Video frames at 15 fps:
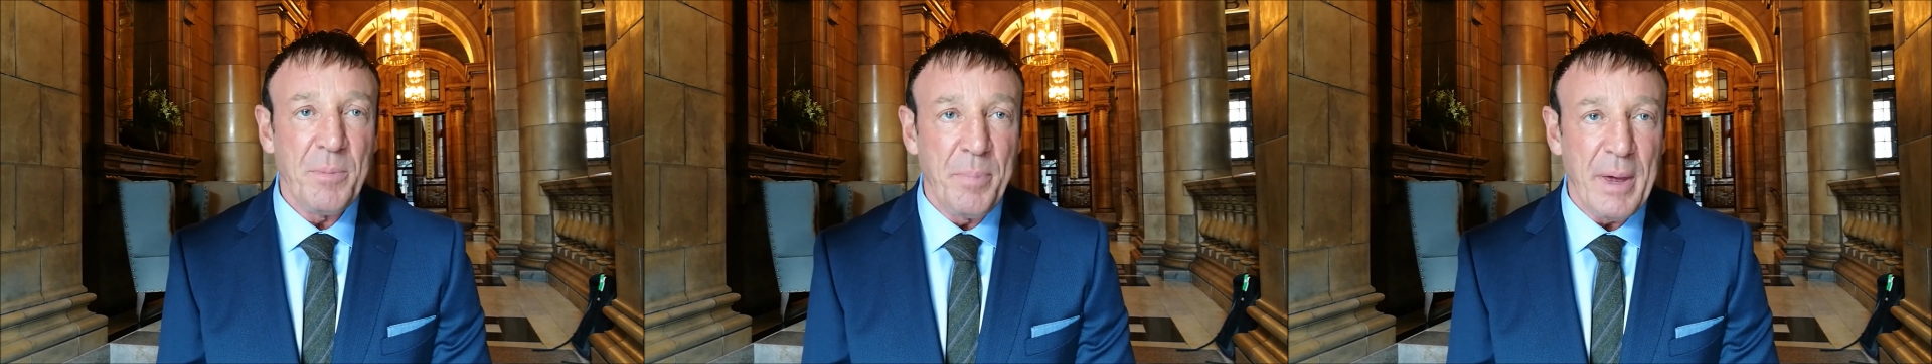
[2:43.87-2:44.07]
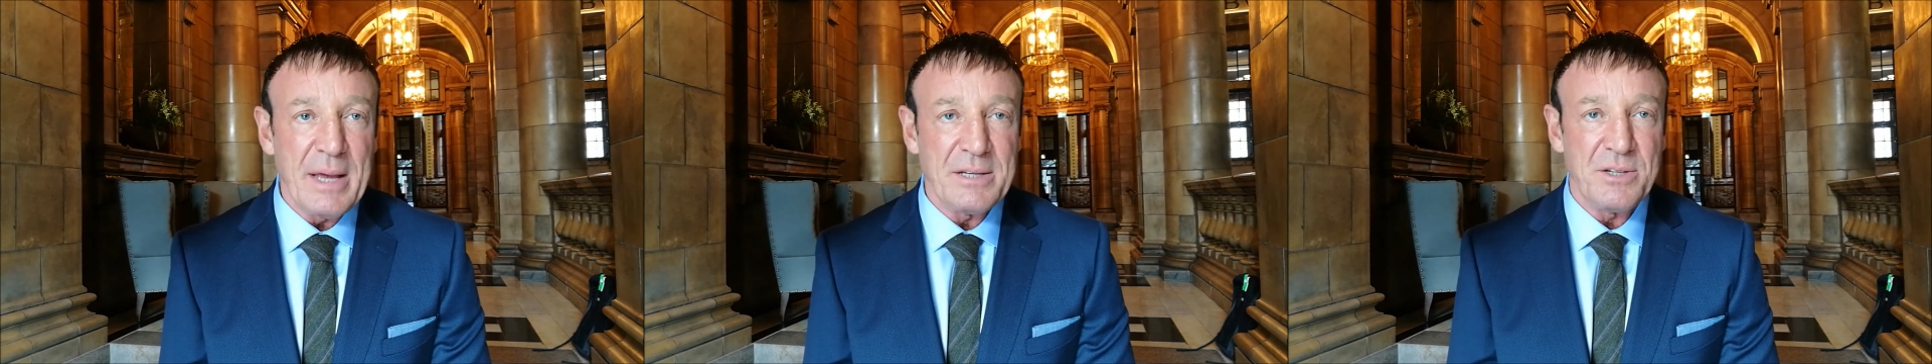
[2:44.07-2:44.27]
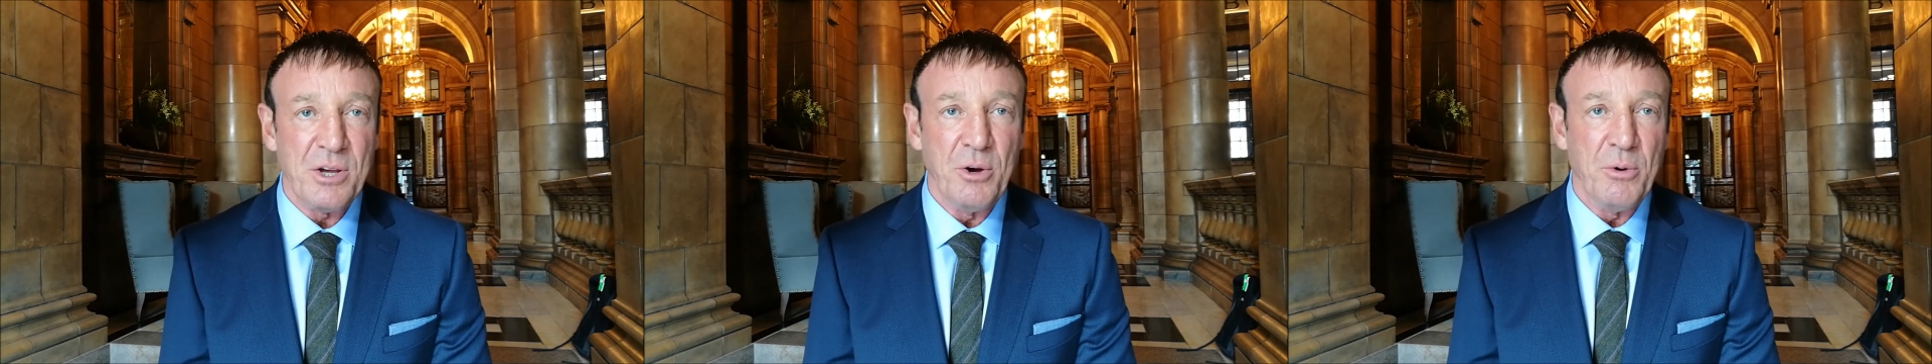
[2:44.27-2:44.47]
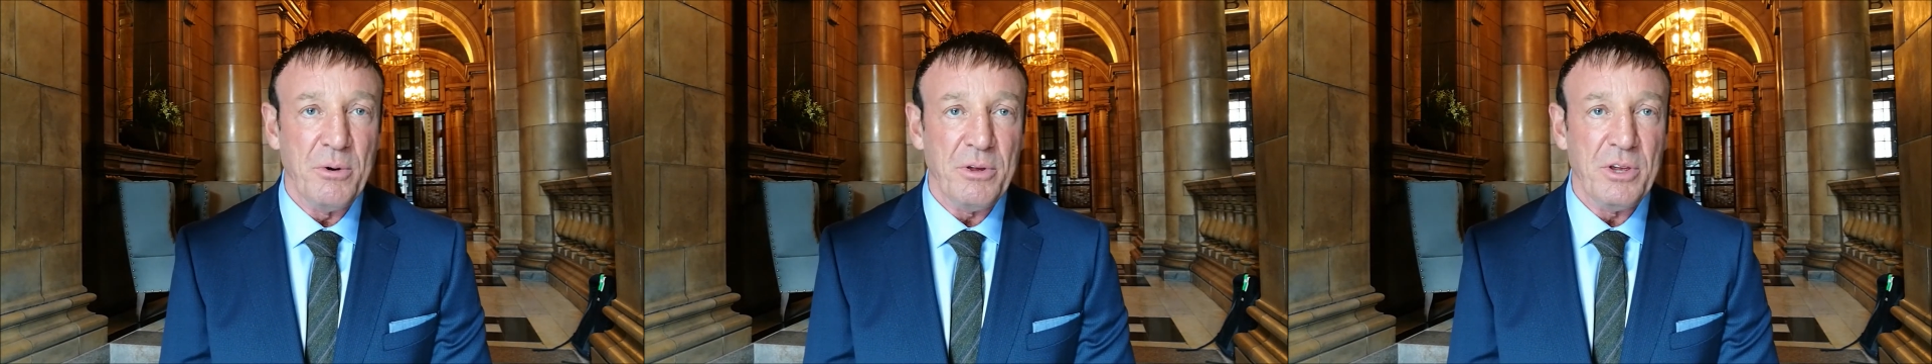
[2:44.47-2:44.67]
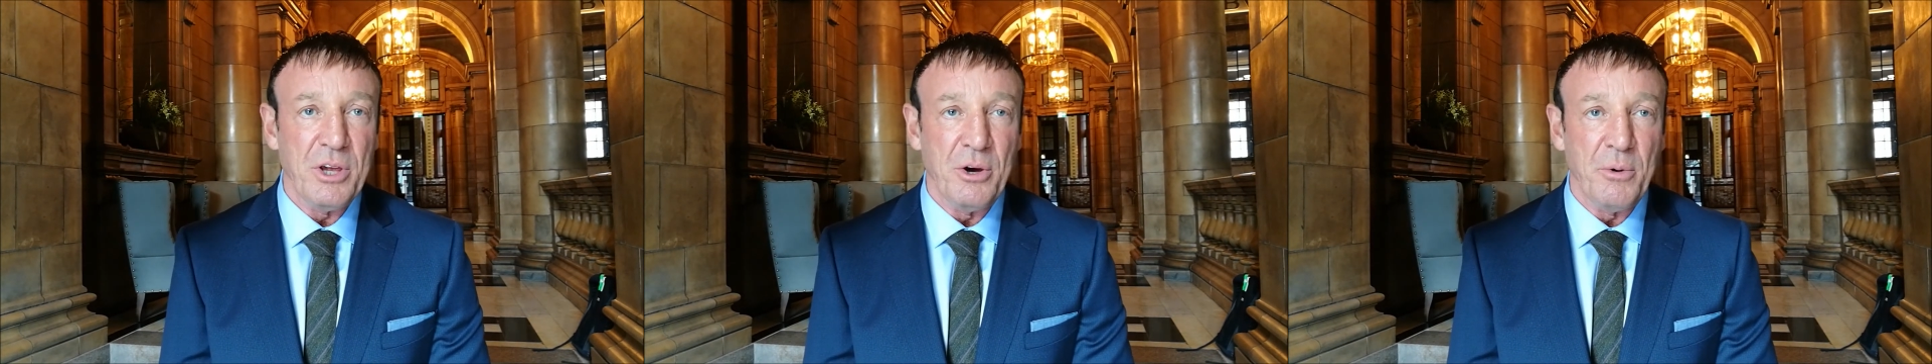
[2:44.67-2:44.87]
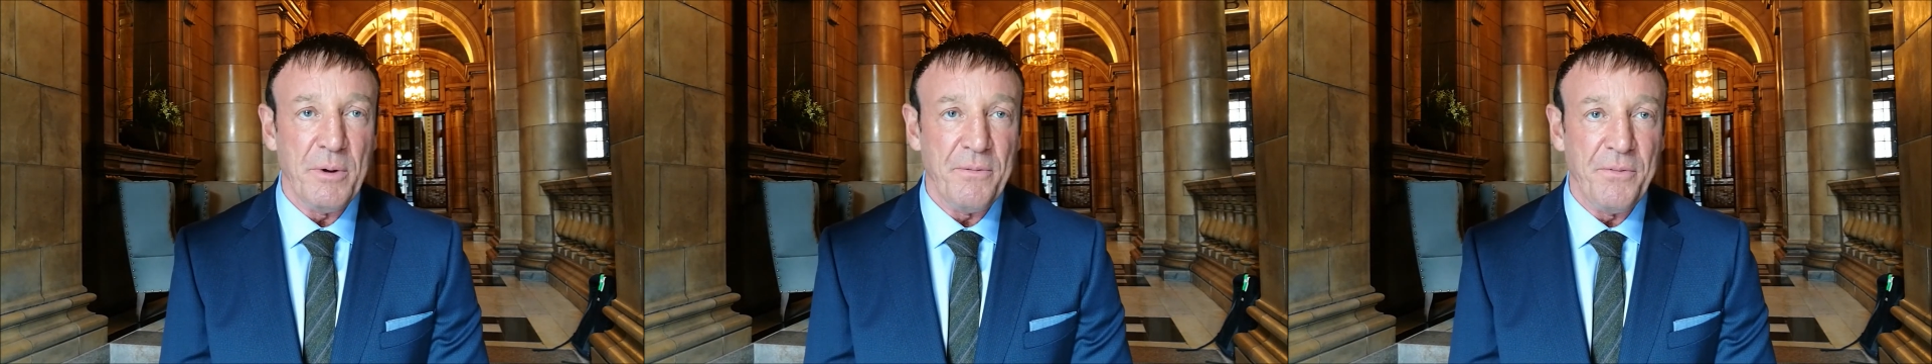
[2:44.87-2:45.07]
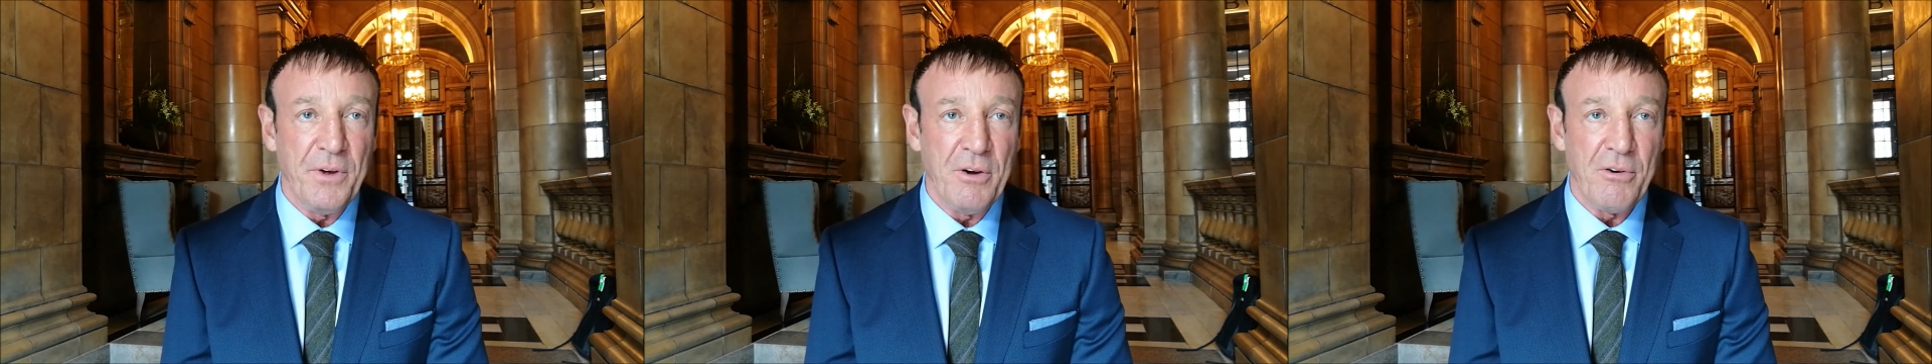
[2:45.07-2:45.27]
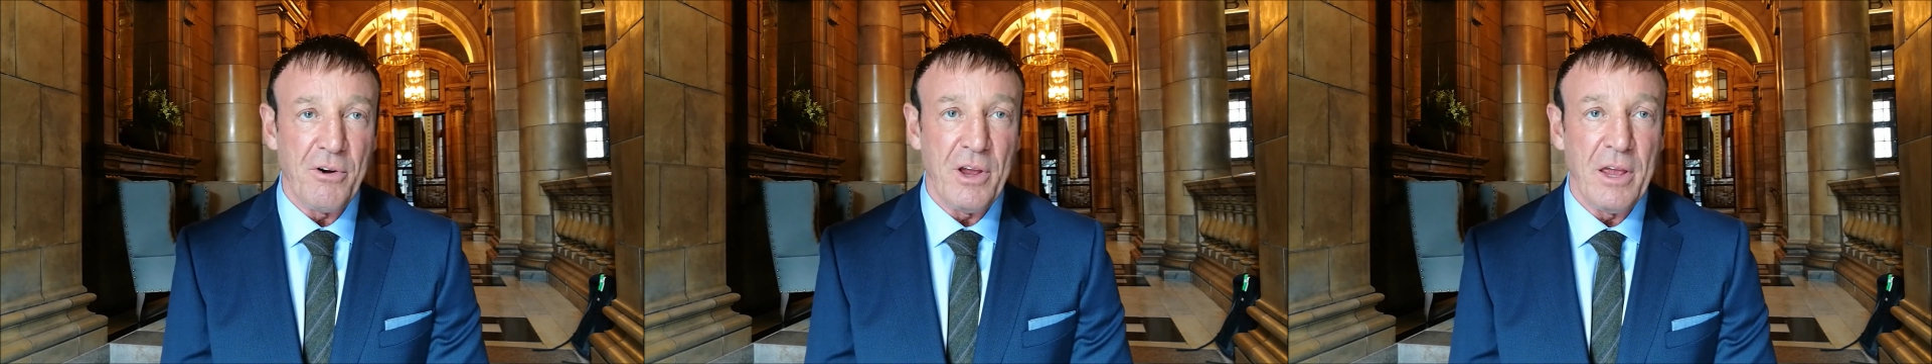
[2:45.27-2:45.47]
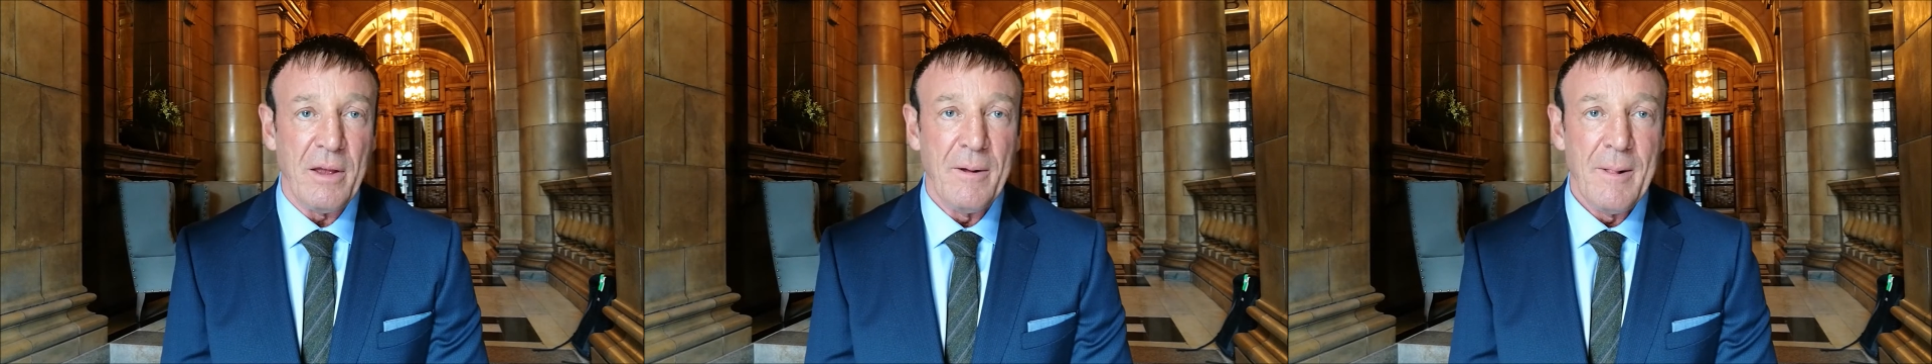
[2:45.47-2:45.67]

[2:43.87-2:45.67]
best Huey Fury.